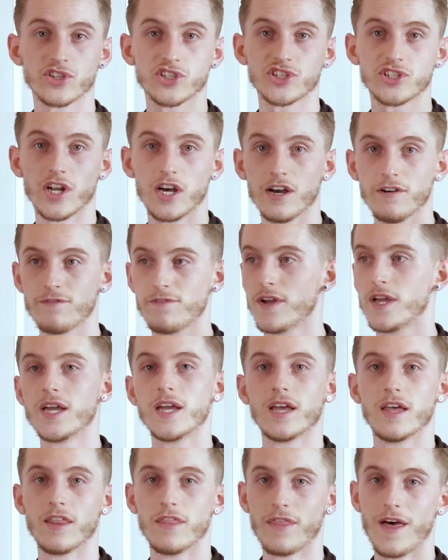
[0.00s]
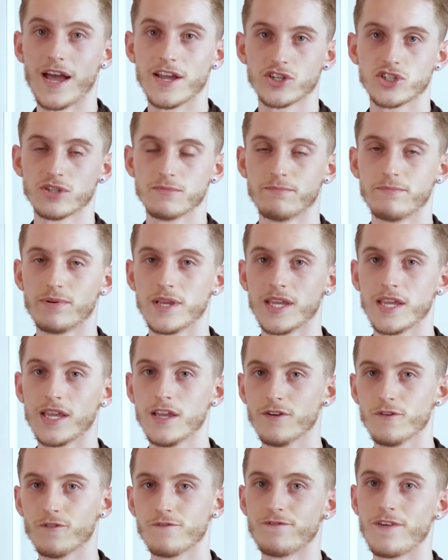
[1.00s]
stuff, that should
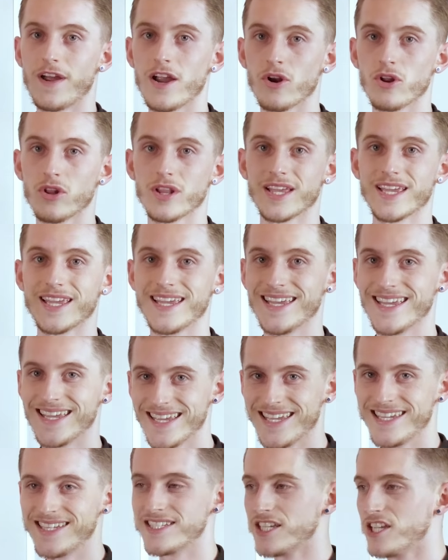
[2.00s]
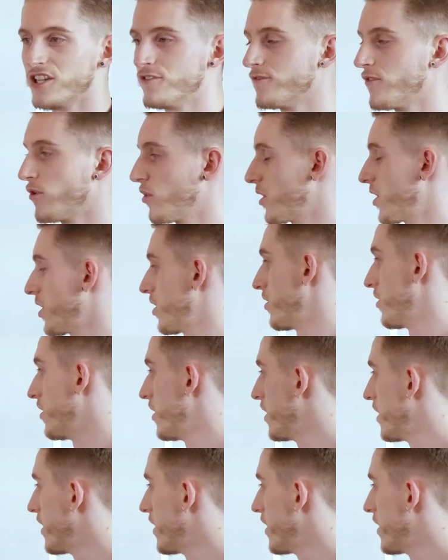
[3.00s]
be fairly easy for you.